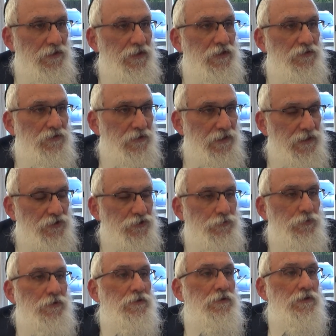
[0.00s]

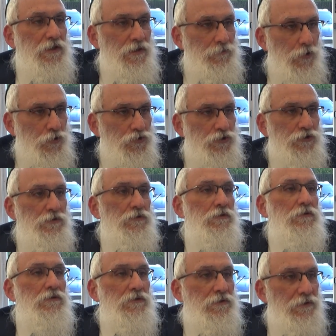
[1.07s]
Intellectual,
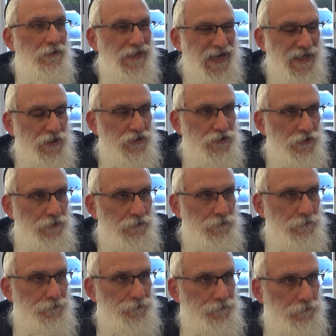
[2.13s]
emotional, action.